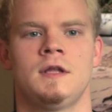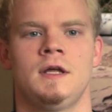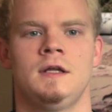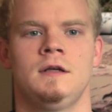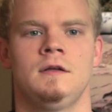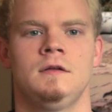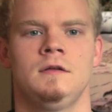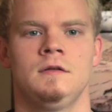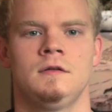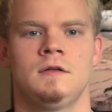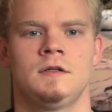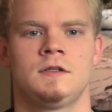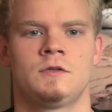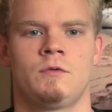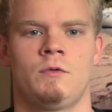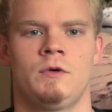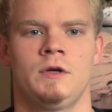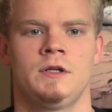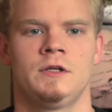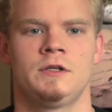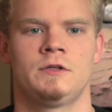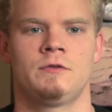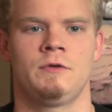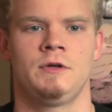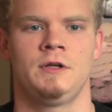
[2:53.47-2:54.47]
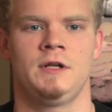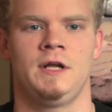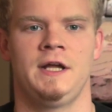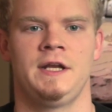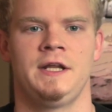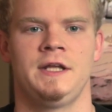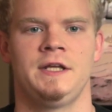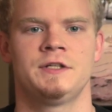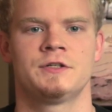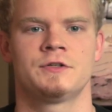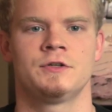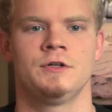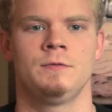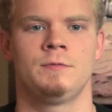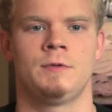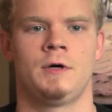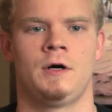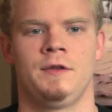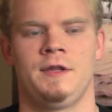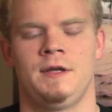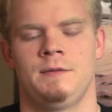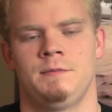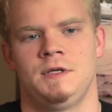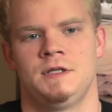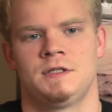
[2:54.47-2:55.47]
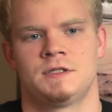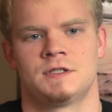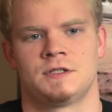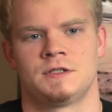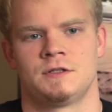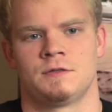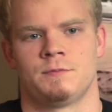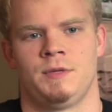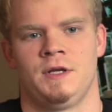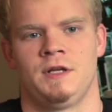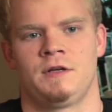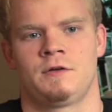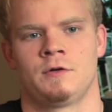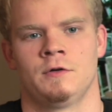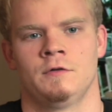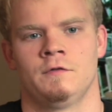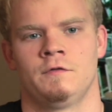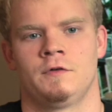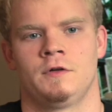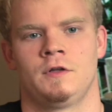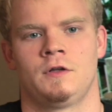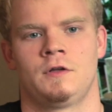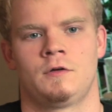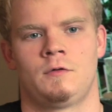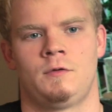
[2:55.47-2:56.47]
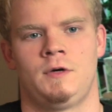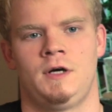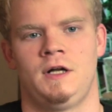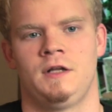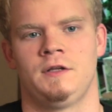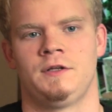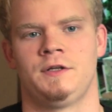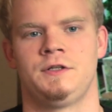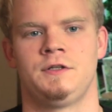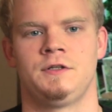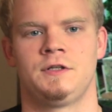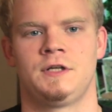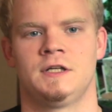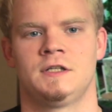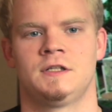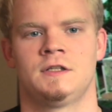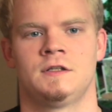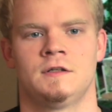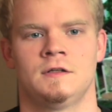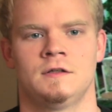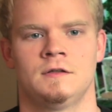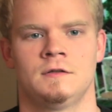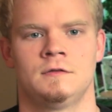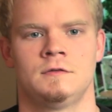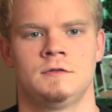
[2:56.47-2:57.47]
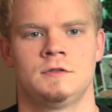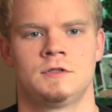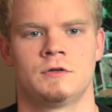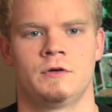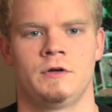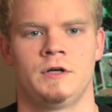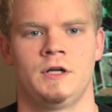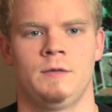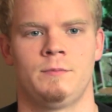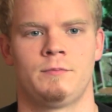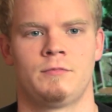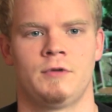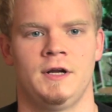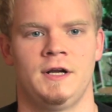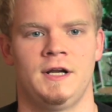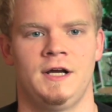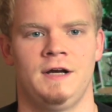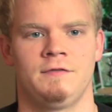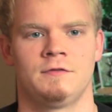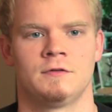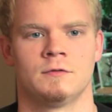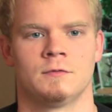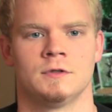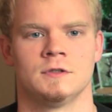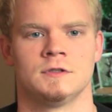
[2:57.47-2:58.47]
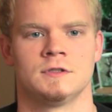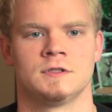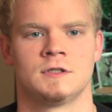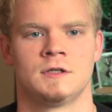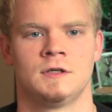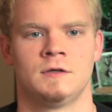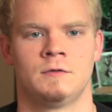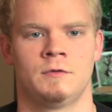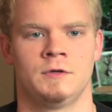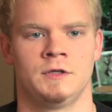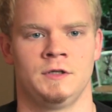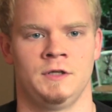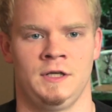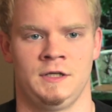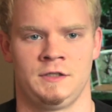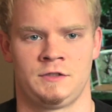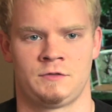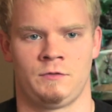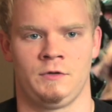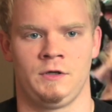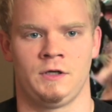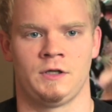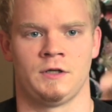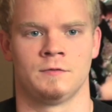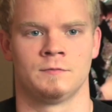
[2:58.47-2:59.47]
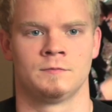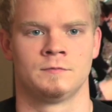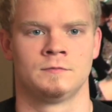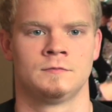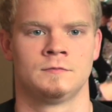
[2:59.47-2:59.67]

than the 20 to 29 age group, all that means is you're pit crew for a little while and then you get to join up right afterwards when you hit 20.